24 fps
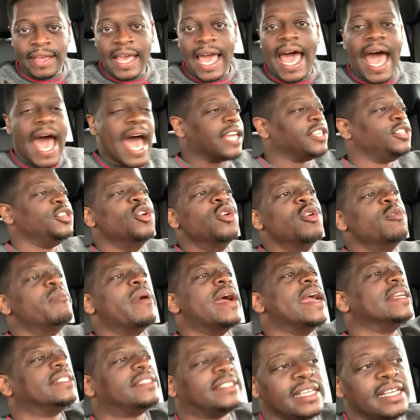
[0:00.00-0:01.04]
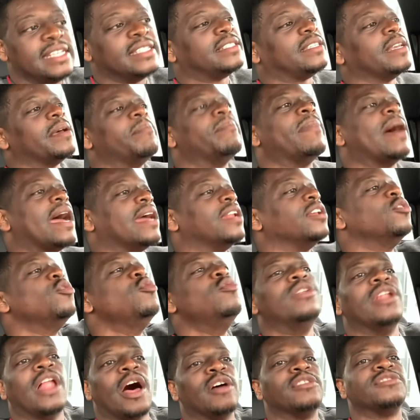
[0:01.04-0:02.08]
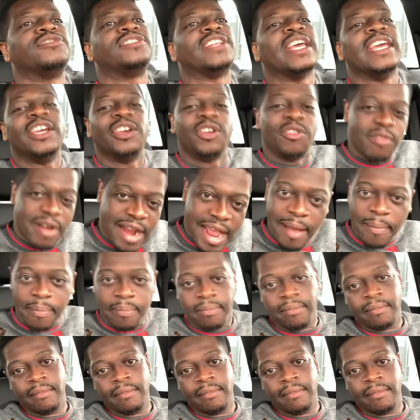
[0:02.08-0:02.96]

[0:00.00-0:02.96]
I, you may see somebody who lost their grip,